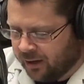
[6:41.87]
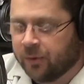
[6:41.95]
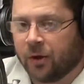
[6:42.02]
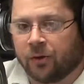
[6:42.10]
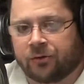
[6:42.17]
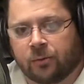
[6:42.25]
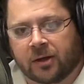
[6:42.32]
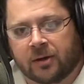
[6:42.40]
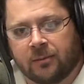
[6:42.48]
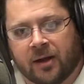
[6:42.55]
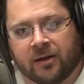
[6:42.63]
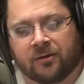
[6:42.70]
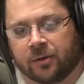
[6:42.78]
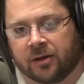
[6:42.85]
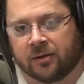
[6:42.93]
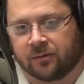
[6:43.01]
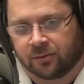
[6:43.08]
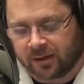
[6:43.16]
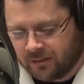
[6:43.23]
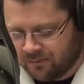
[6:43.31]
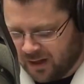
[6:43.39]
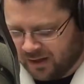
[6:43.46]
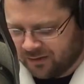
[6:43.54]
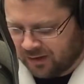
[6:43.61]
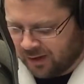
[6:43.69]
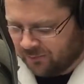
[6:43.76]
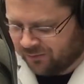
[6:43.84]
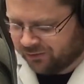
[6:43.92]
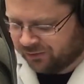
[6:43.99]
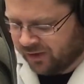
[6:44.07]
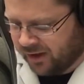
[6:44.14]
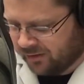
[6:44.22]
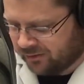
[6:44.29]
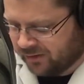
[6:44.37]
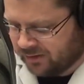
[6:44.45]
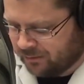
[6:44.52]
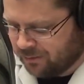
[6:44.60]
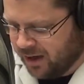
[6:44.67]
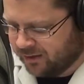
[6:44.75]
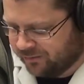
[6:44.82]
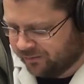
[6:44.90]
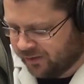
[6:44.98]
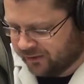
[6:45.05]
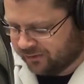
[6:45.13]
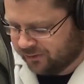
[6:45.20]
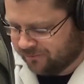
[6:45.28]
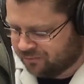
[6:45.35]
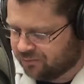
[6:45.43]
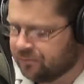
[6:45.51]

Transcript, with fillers: We also recommend emphasizing the benefits,